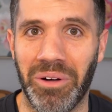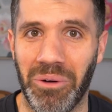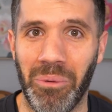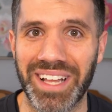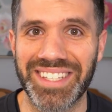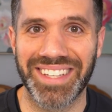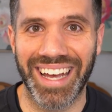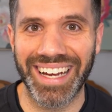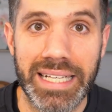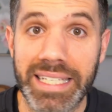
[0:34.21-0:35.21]
on a
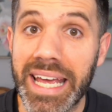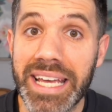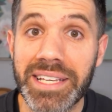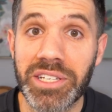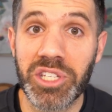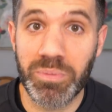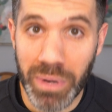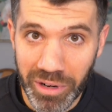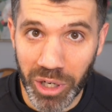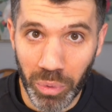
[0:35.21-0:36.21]
Wednesday. Today's
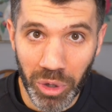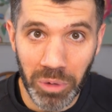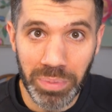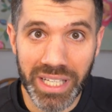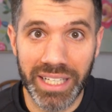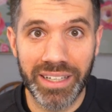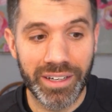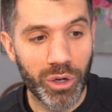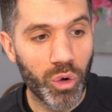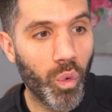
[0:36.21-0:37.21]
spirit will be
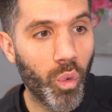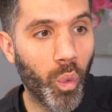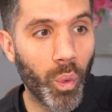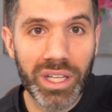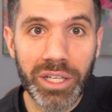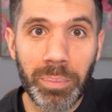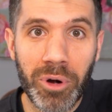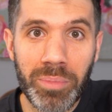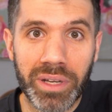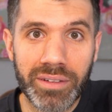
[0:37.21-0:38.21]
Willett
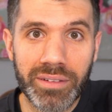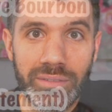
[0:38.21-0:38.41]
Bourbon,